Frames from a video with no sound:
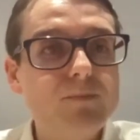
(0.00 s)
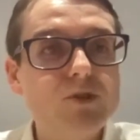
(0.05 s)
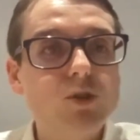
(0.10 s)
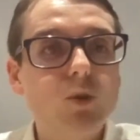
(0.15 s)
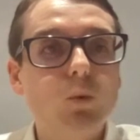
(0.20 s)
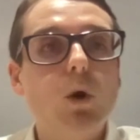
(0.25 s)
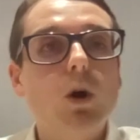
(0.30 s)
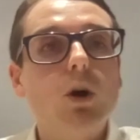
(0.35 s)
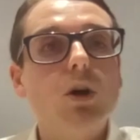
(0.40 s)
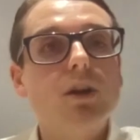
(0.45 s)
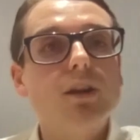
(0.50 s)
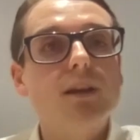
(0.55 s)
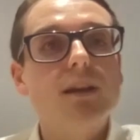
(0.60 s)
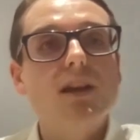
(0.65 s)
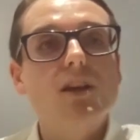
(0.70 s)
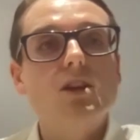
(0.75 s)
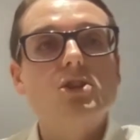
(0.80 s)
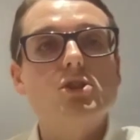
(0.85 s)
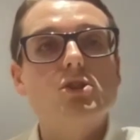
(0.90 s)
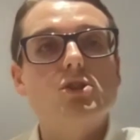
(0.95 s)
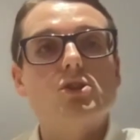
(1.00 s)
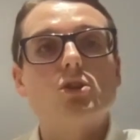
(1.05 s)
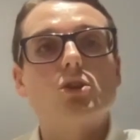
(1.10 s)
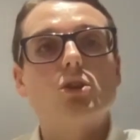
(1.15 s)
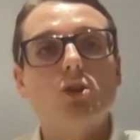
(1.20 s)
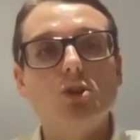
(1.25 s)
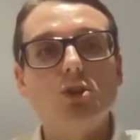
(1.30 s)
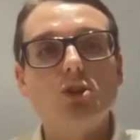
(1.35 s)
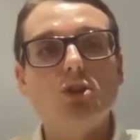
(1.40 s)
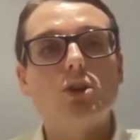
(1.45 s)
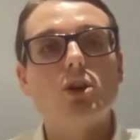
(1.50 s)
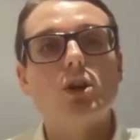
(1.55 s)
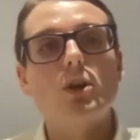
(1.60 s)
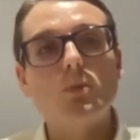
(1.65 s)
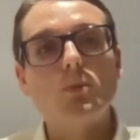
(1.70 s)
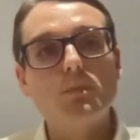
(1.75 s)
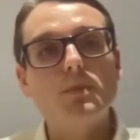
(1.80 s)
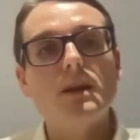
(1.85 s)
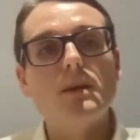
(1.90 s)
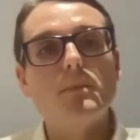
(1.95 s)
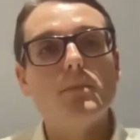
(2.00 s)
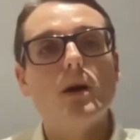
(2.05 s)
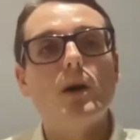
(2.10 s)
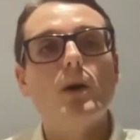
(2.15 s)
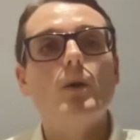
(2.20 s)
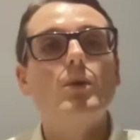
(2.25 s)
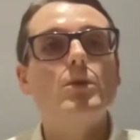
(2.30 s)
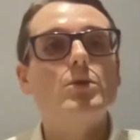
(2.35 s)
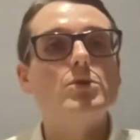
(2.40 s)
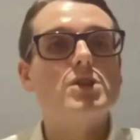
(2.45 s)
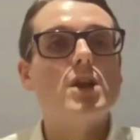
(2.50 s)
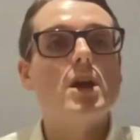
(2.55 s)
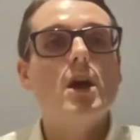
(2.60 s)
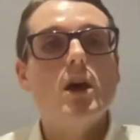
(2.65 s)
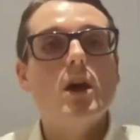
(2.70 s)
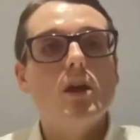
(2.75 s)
So what conditions could be imposed